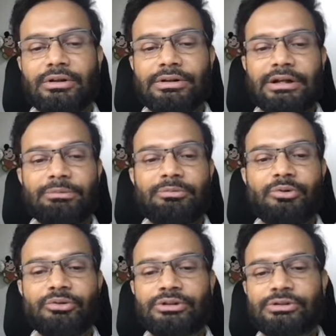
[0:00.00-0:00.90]
it can be
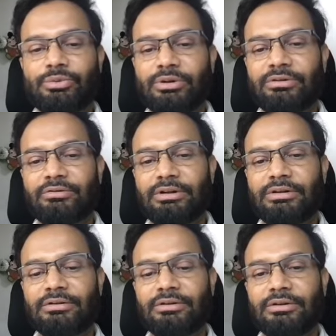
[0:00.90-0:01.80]
for this one, right?
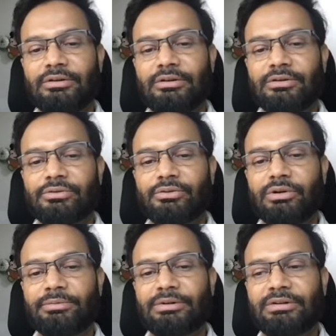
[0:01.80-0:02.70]
So
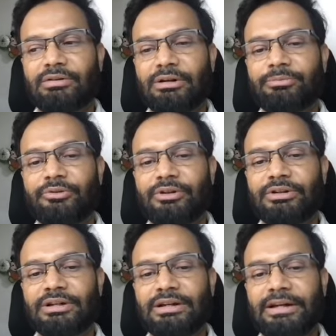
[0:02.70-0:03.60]
after
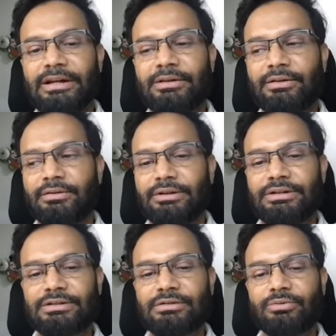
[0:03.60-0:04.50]
completing the 10,
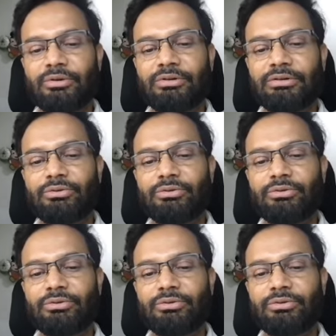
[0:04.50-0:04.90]
this worker